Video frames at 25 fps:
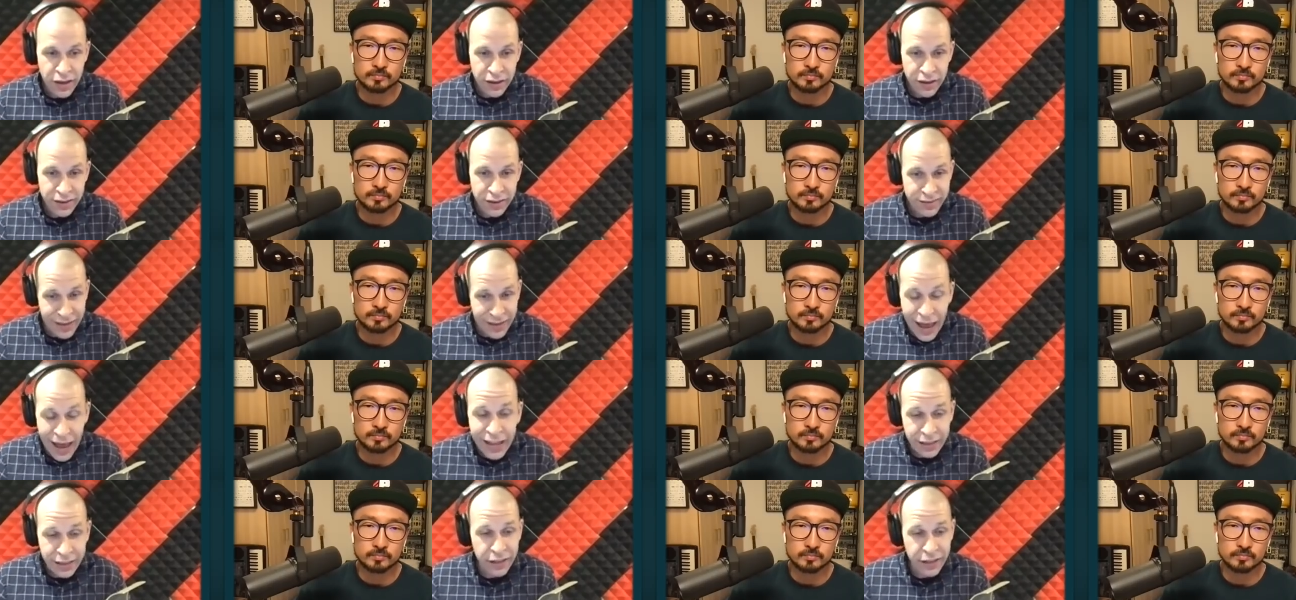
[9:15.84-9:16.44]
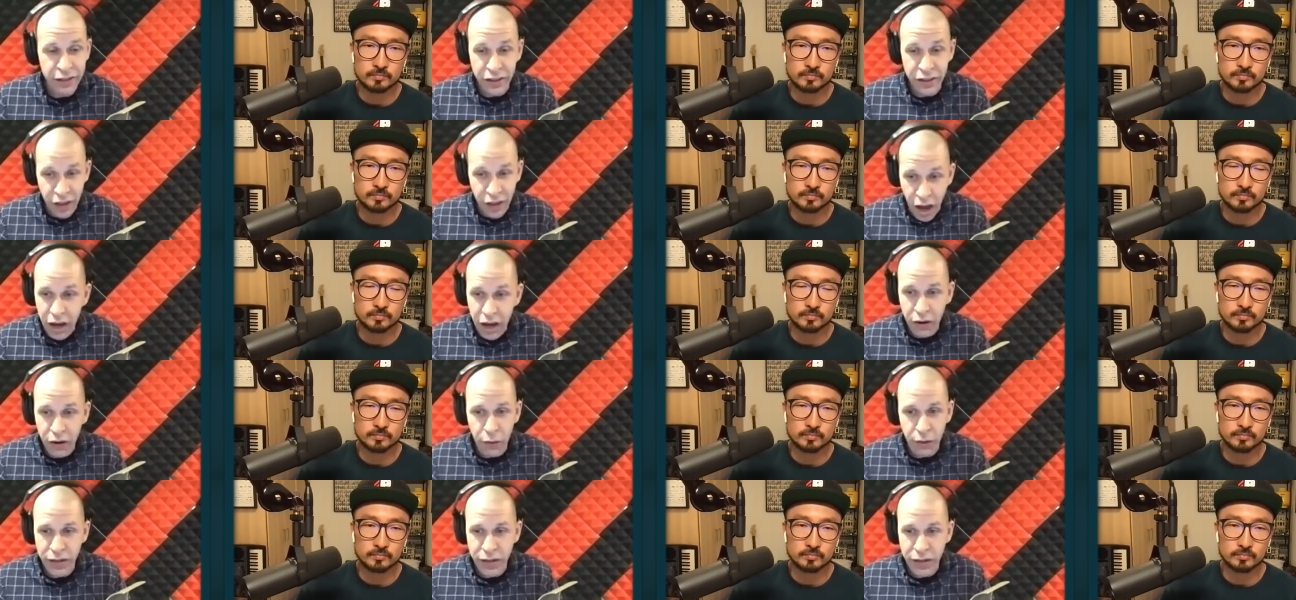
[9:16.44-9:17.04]
Speaker 1: sadly not
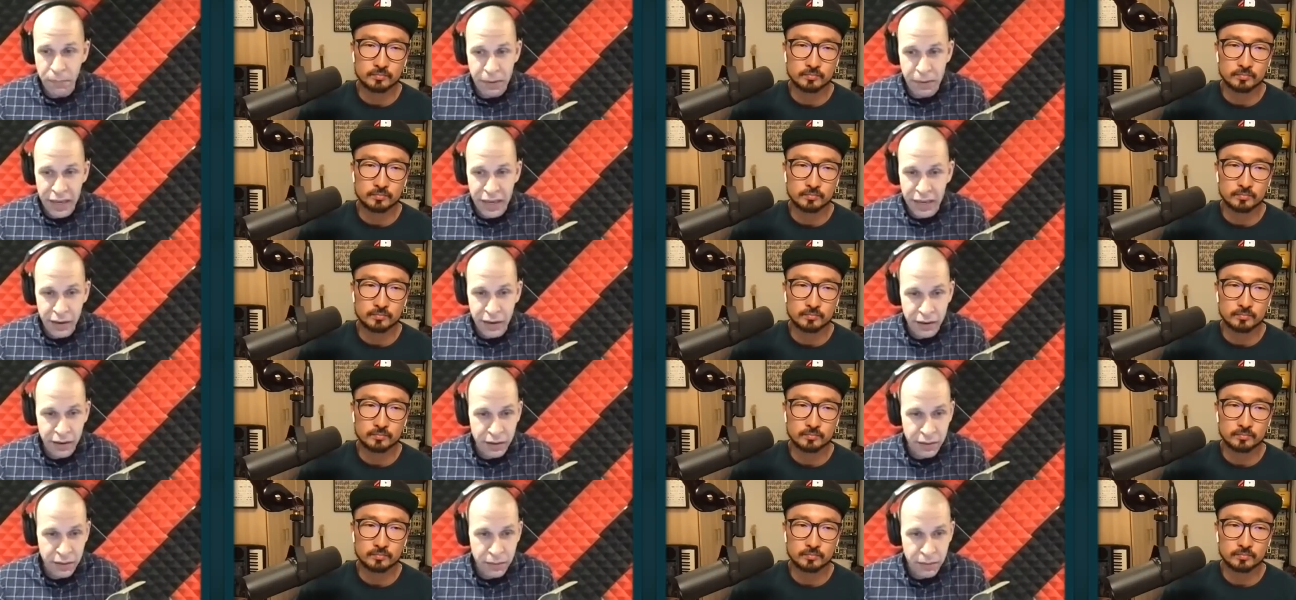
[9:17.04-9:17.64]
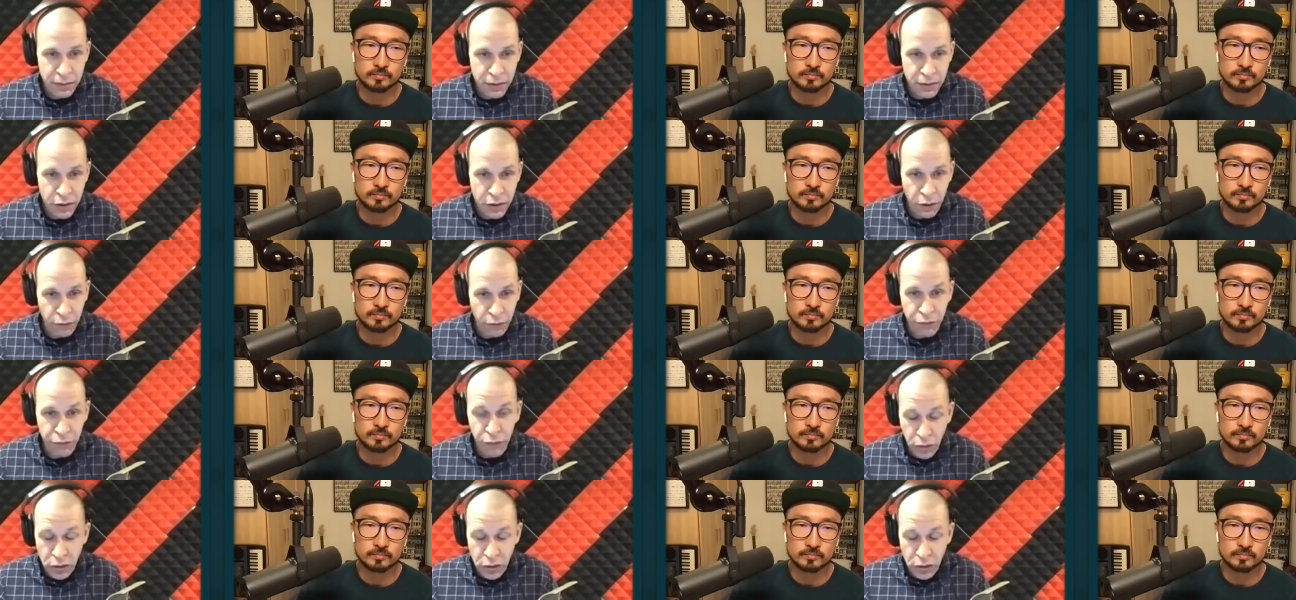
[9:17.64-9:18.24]
going to be you know
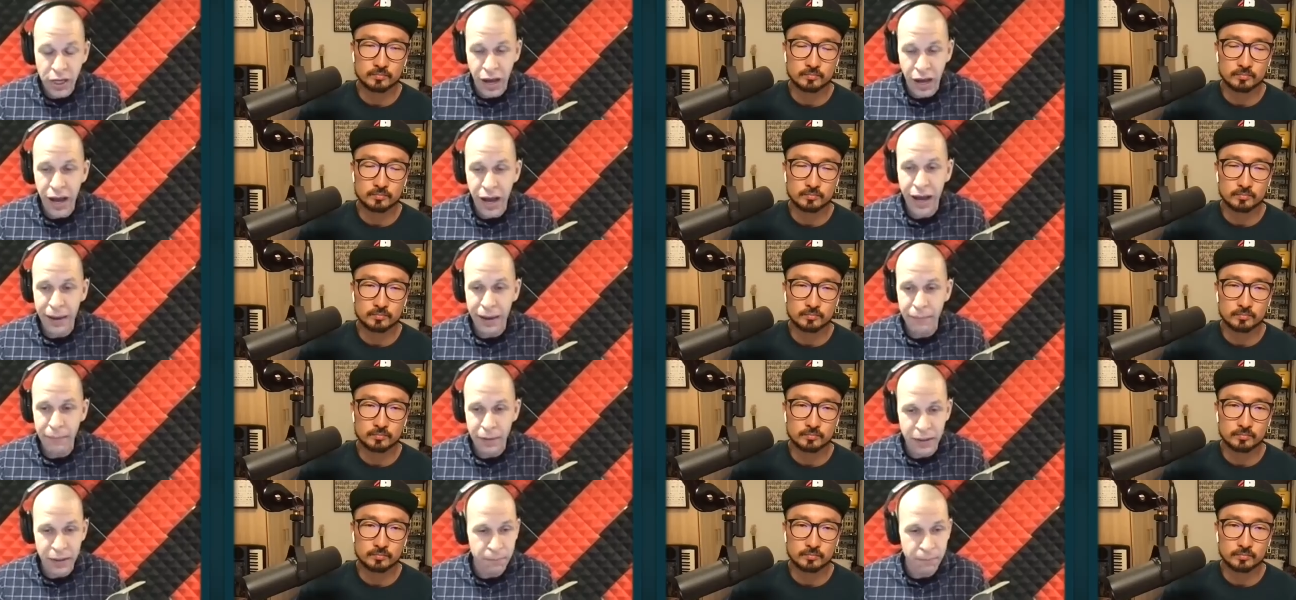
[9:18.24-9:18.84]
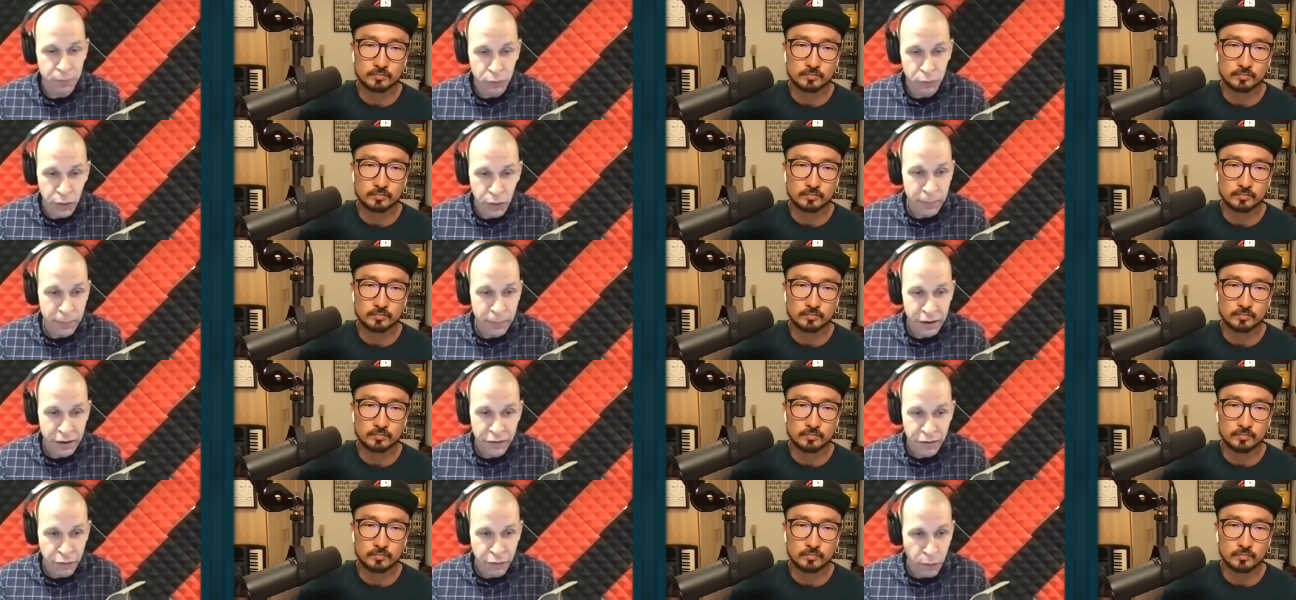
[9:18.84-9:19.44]
full time
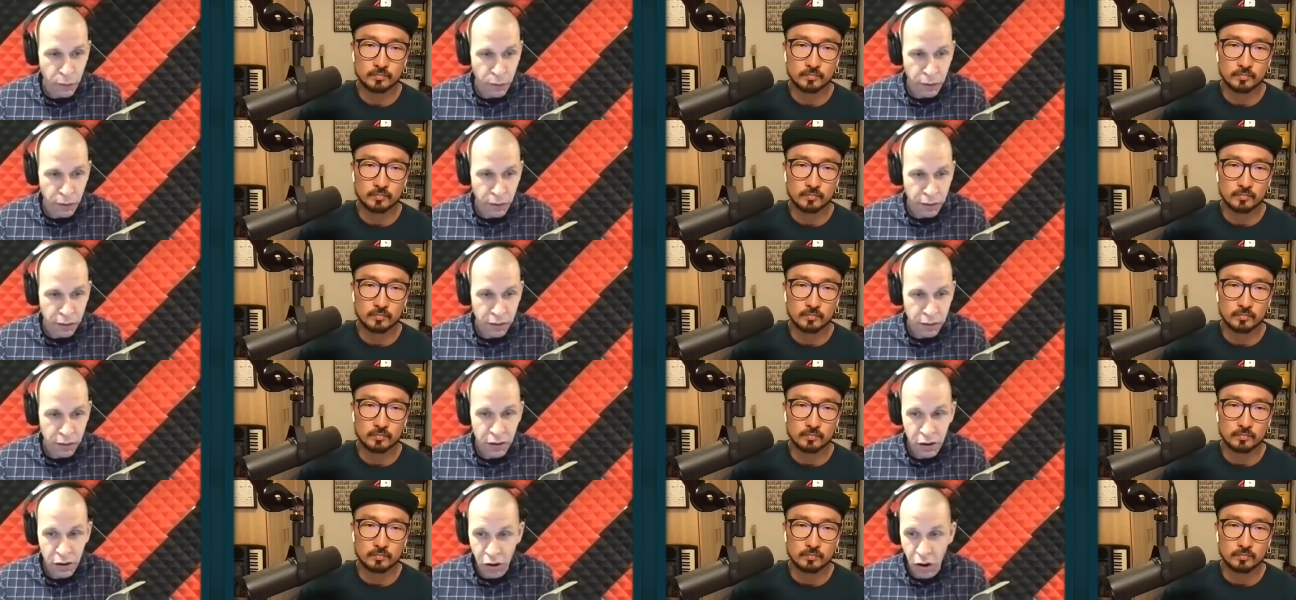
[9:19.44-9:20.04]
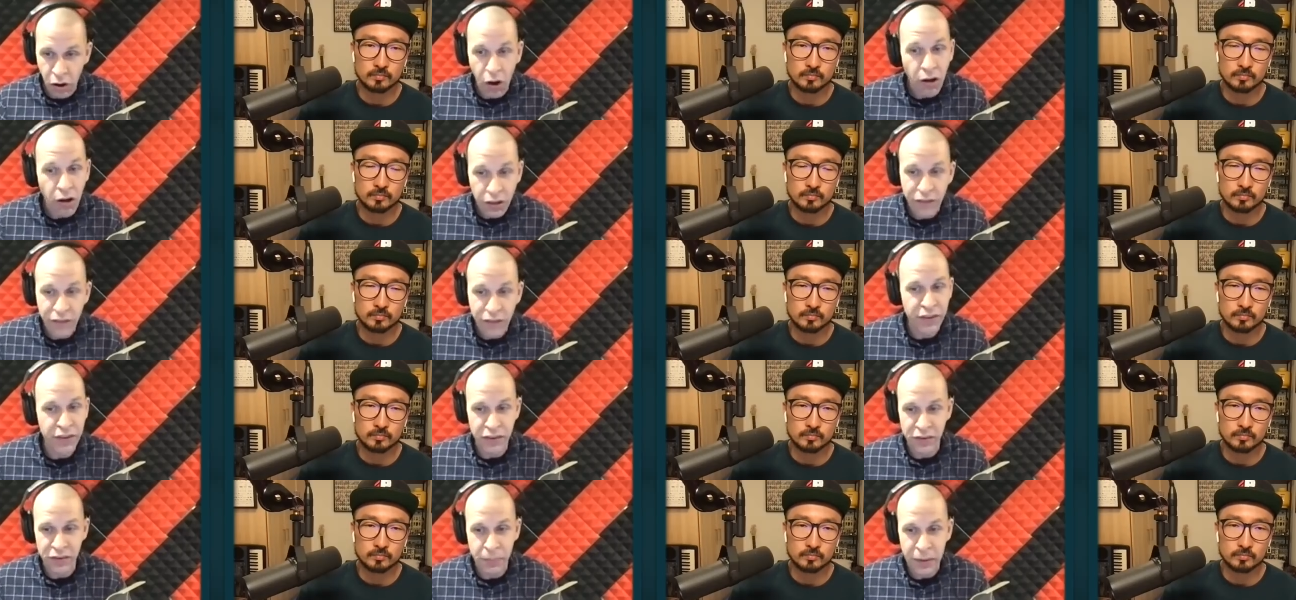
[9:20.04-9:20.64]
employment for all of
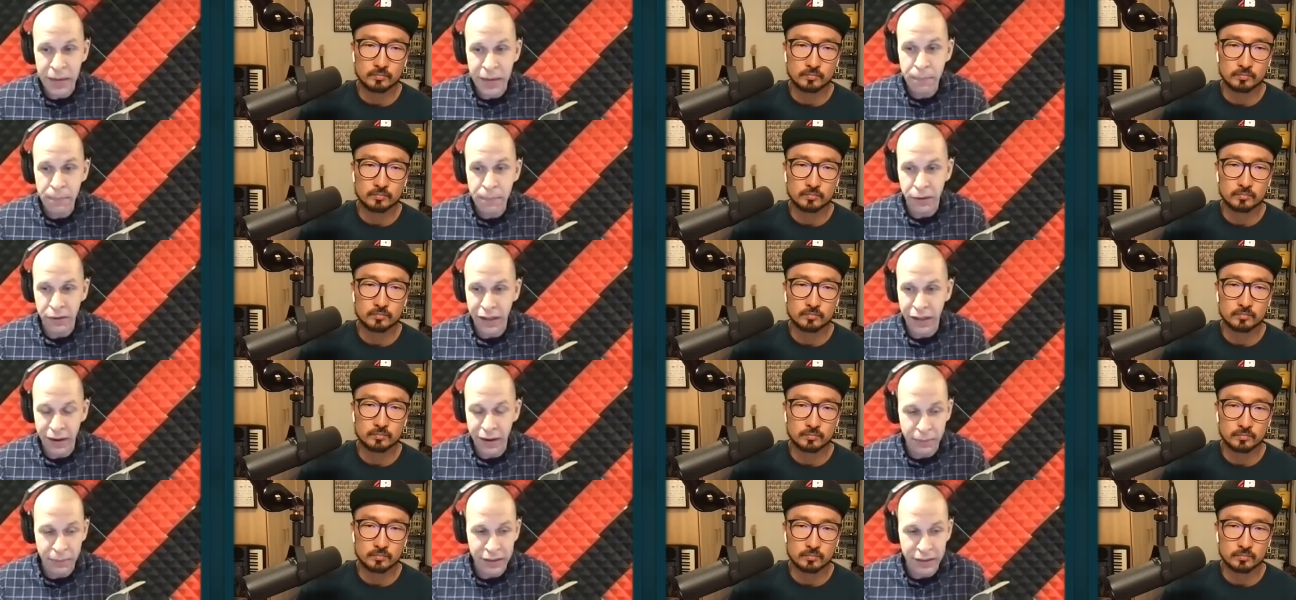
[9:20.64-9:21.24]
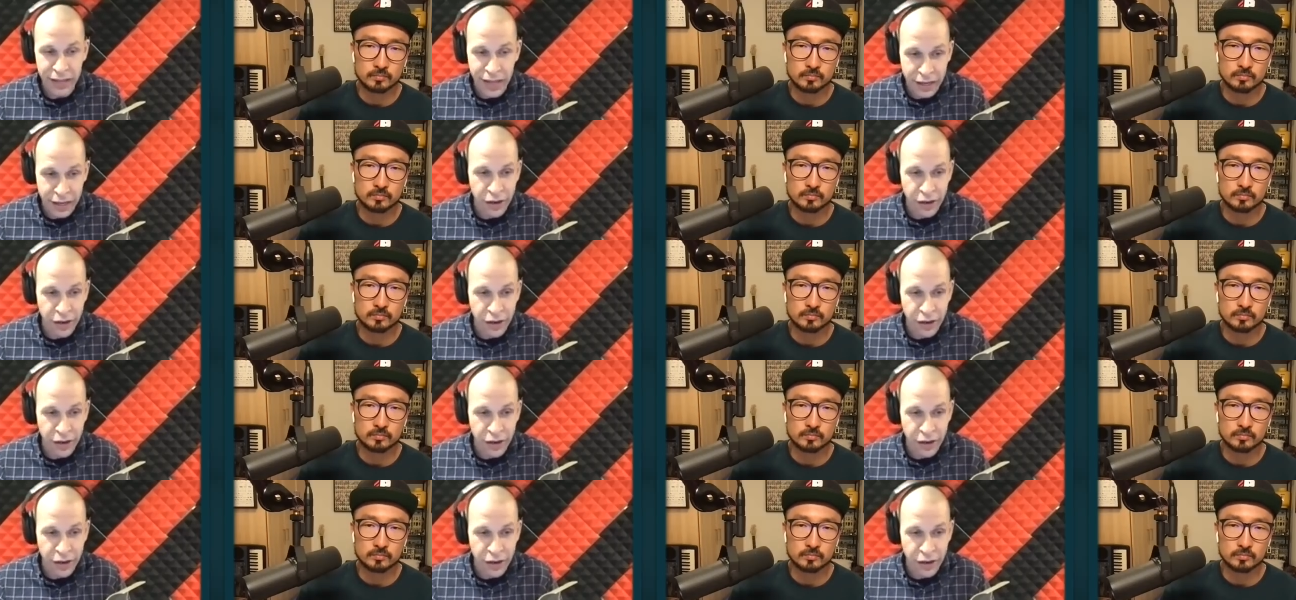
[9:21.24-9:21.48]
these people that have been let